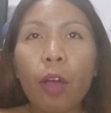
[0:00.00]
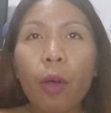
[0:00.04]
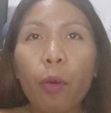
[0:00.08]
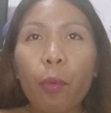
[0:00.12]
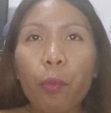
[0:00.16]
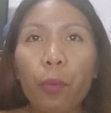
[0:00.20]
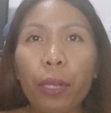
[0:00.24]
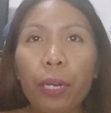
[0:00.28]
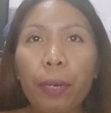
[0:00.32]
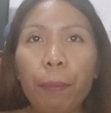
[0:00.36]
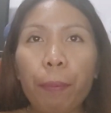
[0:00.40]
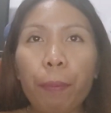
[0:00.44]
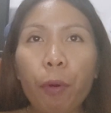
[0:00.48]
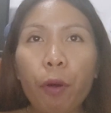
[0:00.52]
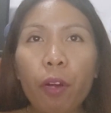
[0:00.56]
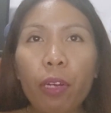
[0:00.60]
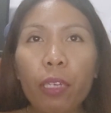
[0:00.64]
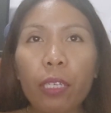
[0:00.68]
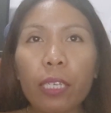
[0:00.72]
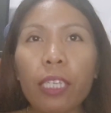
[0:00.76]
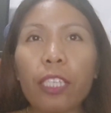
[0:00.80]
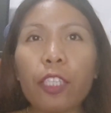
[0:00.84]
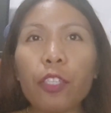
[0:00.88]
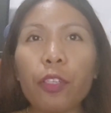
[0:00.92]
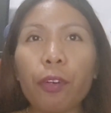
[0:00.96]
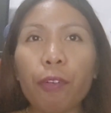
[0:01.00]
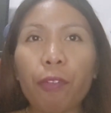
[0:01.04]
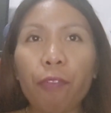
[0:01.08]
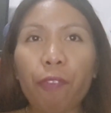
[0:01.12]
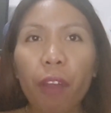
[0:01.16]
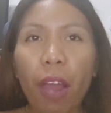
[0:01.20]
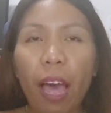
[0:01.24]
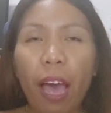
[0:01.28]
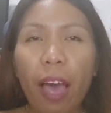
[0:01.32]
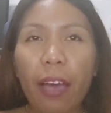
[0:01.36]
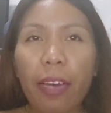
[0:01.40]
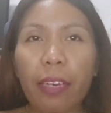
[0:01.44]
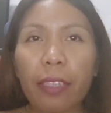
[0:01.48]
When booking your
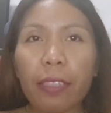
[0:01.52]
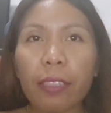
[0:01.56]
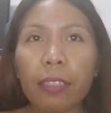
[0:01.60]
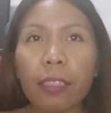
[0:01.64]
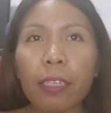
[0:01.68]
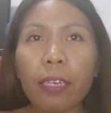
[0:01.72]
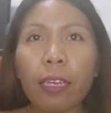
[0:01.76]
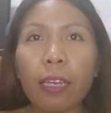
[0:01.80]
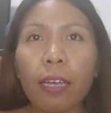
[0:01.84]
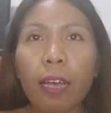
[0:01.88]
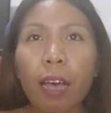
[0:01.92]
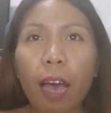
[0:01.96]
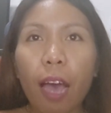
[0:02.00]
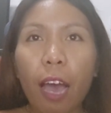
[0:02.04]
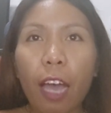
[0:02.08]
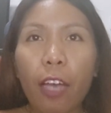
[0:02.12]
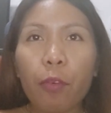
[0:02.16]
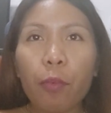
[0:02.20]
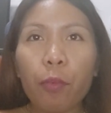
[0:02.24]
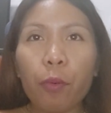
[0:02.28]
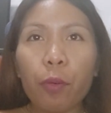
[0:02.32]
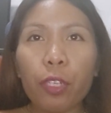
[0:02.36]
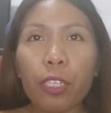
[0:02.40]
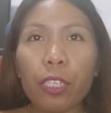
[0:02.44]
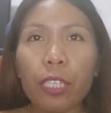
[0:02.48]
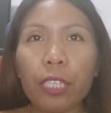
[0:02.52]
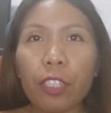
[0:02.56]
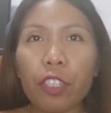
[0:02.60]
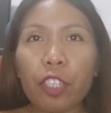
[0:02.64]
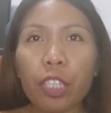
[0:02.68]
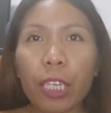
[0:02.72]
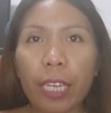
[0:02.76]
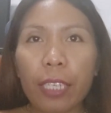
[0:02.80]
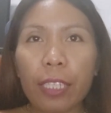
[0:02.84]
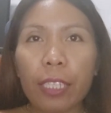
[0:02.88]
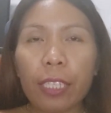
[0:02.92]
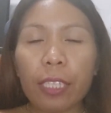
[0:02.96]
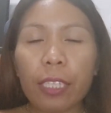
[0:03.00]
flight, I would
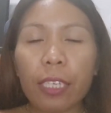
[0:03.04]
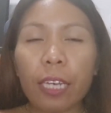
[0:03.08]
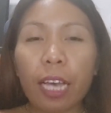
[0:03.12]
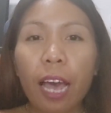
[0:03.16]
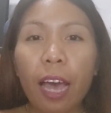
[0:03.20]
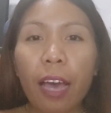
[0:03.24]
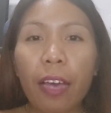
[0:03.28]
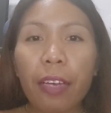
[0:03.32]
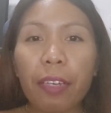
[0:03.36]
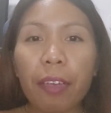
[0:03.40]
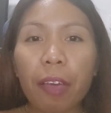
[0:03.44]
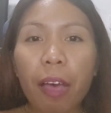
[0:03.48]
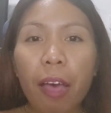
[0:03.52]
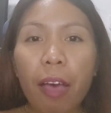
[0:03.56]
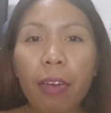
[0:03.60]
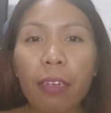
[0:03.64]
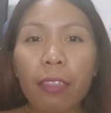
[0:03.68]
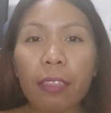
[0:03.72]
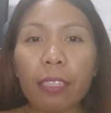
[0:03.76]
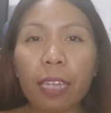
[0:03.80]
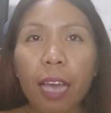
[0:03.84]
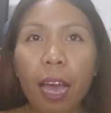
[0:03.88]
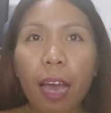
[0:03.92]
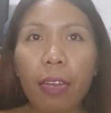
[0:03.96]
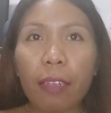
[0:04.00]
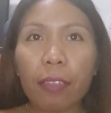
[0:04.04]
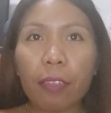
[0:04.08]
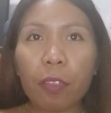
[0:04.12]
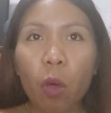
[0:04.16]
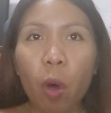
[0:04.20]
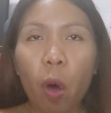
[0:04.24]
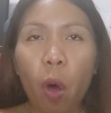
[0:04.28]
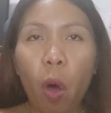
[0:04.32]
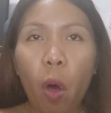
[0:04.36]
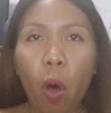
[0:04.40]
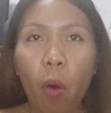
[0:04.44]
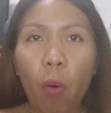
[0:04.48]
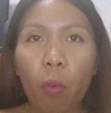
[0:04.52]
suggest
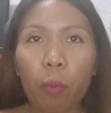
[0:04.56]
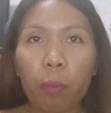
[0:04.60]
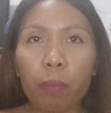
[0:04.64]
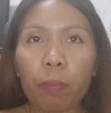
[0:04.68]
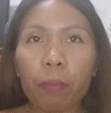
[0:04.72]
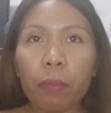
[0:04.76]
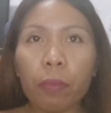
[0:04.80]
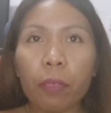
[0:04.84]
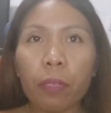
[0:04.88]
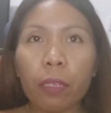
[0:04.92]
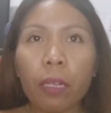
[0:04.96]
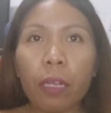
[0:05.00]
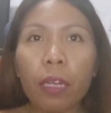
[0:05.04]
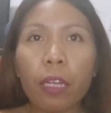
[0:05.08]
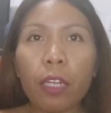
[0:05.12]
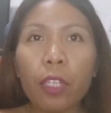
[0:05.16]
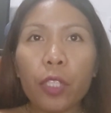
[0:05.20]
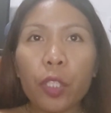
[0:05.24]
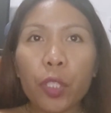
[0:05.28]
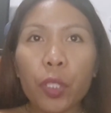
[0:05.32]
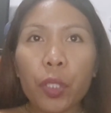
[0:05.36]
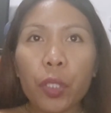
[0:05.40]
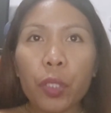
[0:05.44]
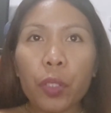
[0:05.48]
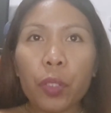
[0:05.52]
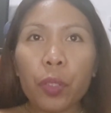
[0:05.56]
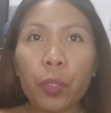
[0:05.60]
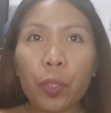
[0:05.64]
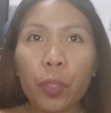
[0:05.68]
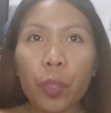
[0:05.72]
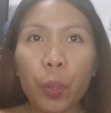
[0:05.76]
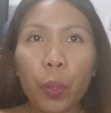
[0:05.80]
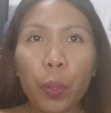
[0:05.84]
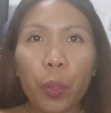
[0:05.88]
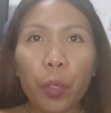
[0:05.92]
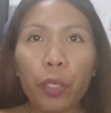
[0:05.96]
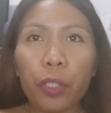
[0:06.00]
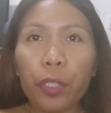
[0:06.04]
kayak.com to
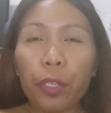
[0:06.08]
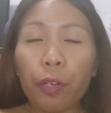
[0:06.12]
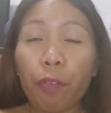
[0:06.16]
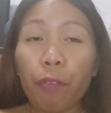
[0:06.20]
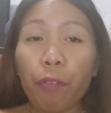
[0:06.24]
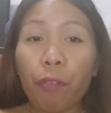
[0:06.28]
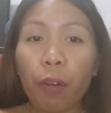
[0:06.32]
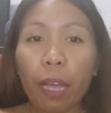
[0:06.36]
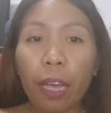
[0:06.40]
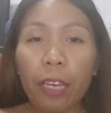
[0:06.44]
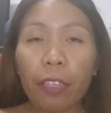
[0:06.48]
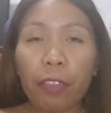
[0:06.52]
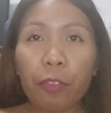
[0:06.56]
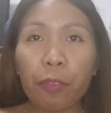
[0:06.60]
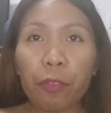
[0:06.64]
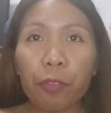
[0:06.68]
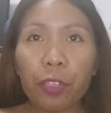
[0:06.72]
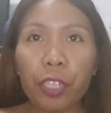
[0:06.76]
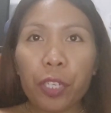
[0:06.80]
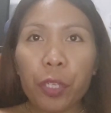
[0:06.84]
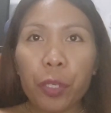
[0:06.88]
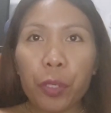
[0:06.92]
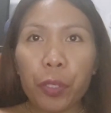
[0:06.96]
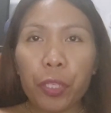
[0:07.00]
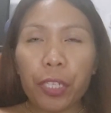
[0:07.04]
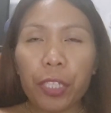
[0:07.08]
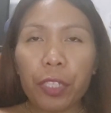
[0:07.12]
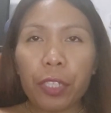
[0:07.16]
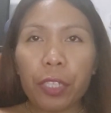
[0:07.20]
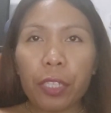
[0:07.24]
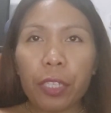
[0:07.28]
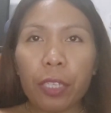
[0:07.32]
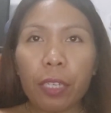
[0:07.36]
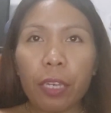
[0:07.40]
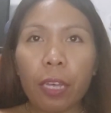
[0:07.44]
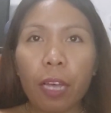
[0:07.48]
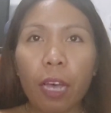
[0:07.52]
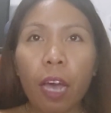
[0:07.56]
do your flight
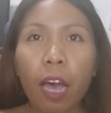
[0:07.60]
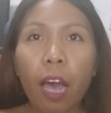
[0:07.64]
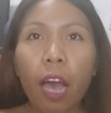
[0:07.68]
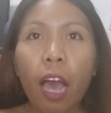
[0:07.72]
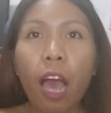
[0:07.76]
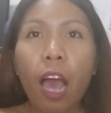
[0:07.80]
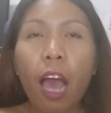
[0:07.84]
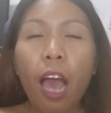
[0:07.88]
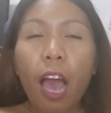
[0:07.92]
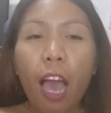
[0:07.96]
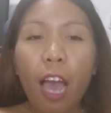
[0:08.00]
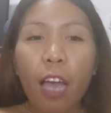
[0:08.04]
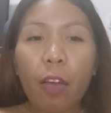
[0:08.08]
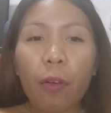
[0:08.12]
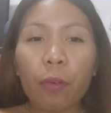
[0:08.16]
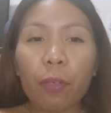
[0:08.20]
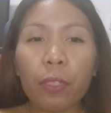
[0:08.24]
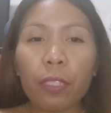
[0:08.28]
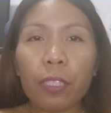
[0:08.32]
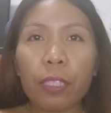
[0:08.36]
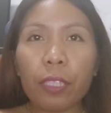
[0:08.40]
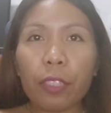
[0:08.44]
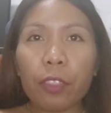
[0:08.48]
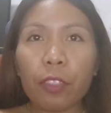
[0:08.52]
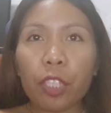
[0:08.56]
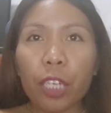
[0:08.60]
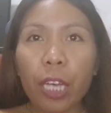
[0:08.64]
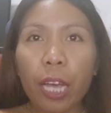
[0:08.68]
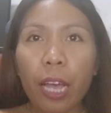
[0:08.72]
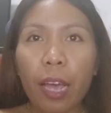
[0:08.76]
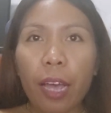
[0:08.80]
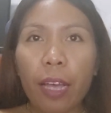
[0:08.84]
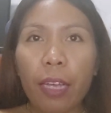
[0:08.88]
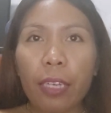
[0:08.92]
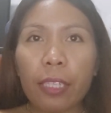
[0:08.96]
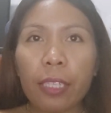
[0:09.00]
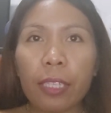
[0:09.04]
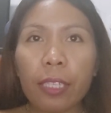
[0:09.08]
research. I would
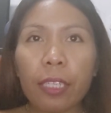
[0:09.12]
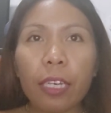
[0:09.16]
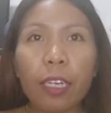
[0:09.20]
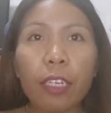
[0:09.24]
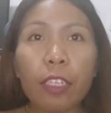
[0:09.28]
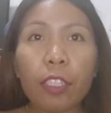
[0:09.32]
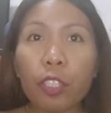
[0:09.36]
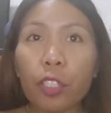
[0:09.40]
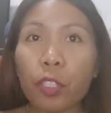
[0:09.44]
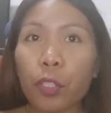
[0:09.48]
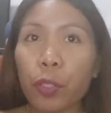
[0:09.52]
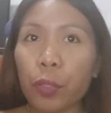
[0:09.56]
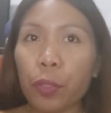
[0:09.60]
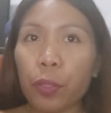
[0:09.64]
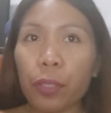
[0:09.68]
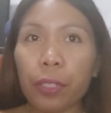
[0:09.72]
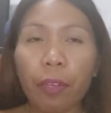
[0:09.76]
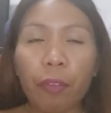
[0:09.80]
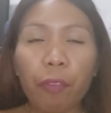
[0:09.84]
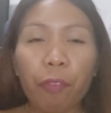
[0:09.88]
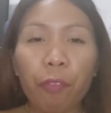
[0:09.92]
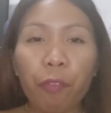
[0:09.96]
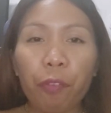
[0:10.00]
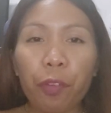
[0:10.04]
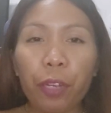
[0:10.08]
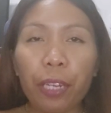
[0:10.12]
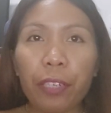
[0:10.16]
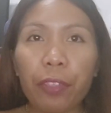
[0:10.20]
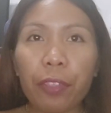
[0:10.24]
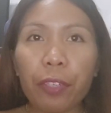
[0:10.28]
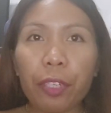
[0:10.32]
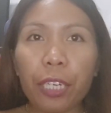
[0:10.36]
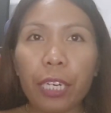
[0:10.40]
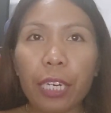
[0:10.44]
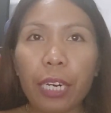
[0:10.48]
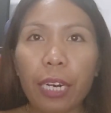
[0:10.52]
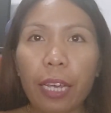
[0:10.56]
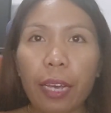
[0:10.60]
suggest two different
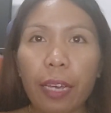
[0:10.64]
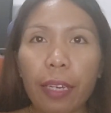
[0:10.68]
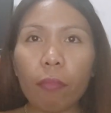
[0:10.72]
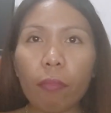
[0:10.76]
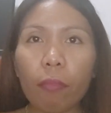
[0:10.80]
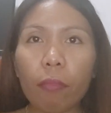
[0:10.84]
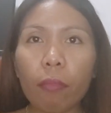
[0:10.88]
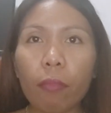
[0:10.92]
airlines.